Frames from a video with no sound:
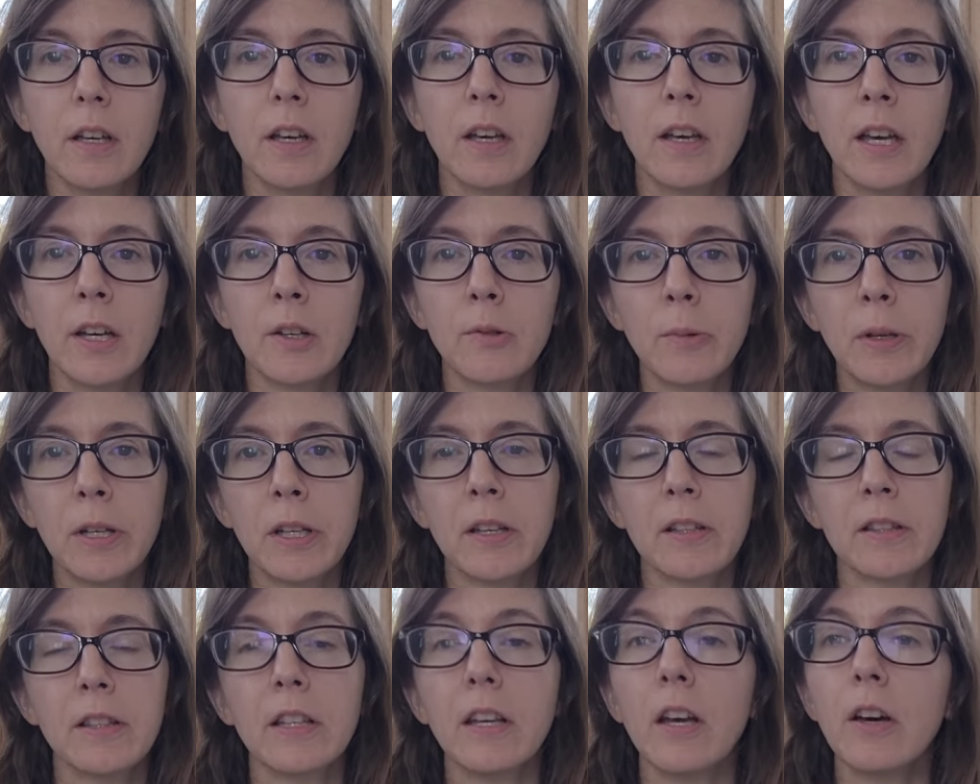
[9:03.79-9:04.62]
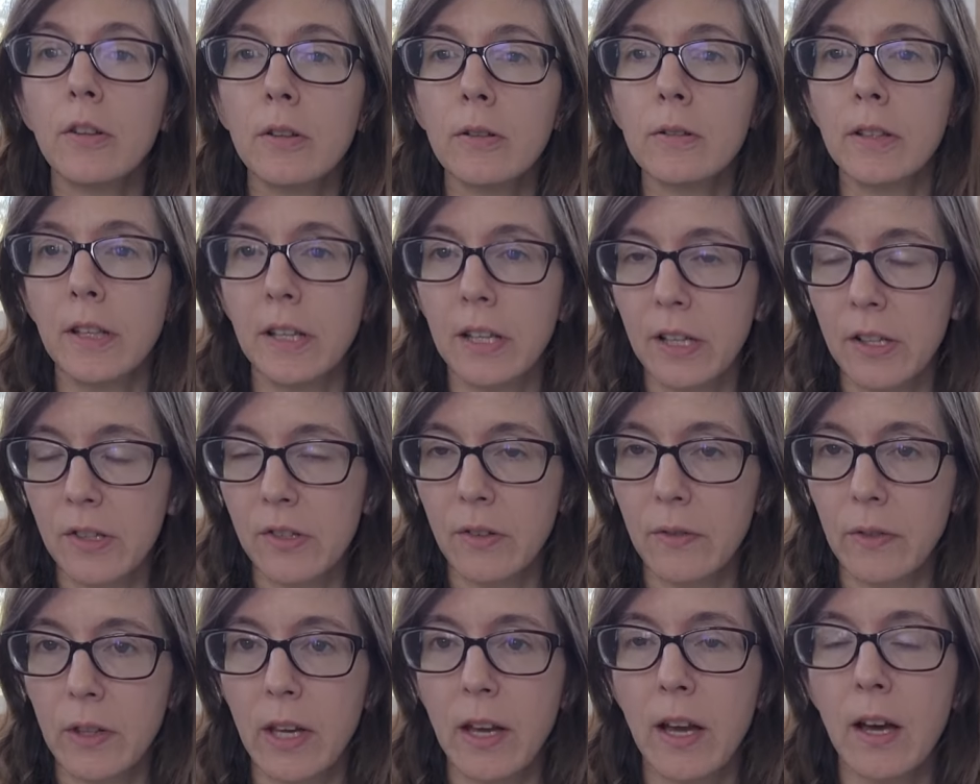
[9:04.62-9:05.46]
Hedwig and the other ladies
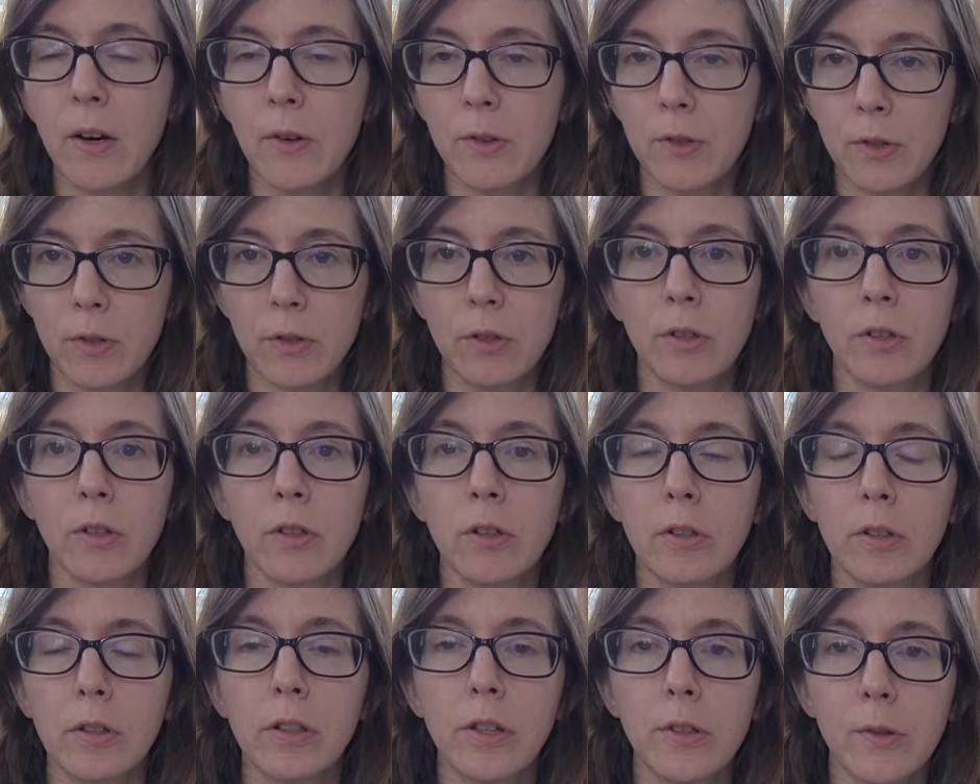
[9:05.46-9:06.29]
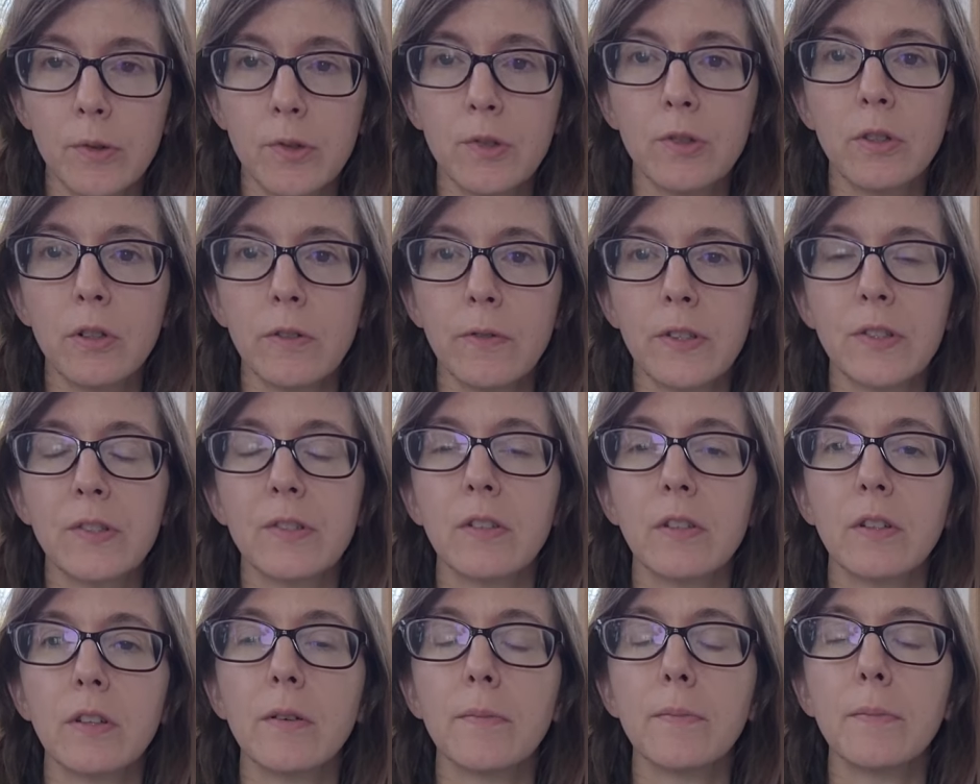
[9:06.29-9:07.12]
of the house, her close servants
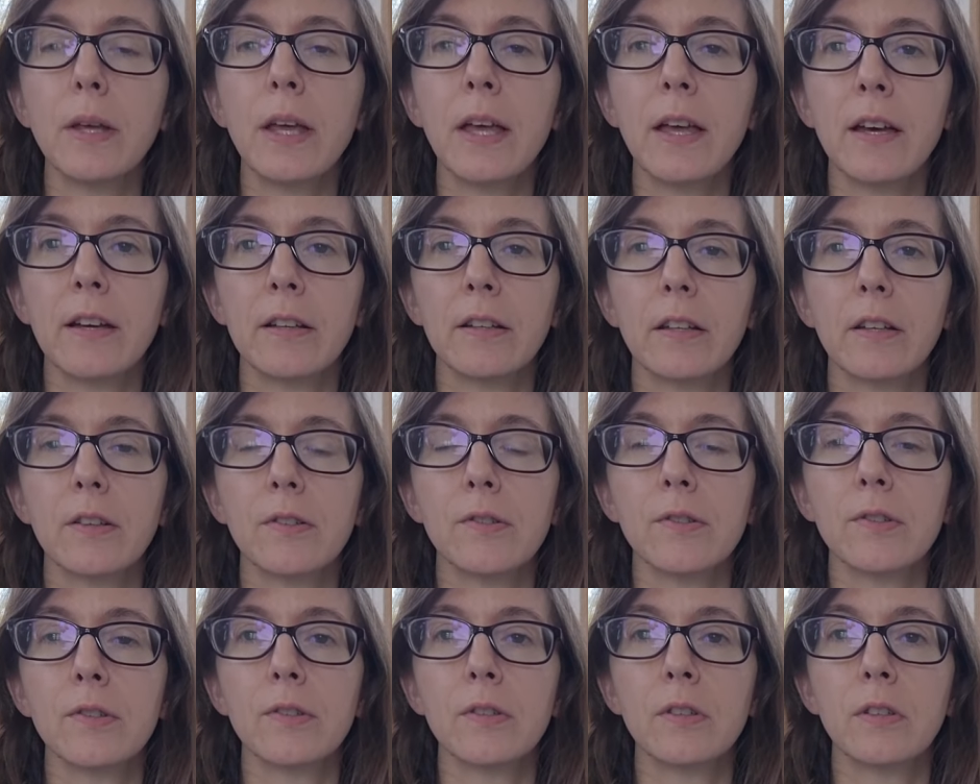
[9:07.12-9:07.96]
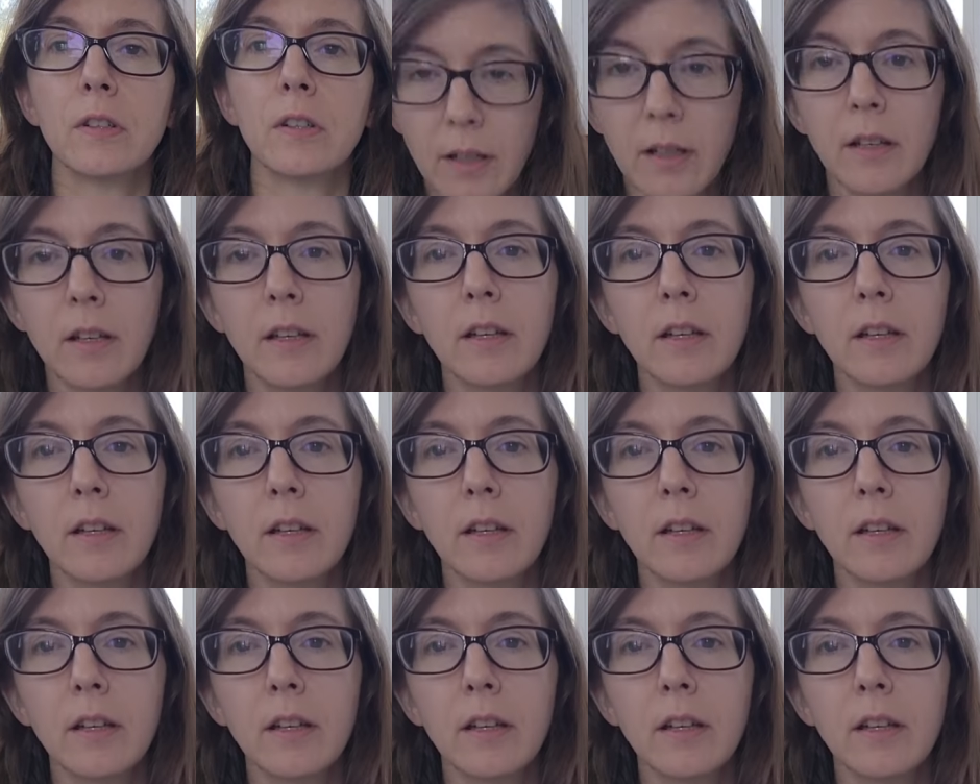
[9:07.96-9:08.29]
and companions,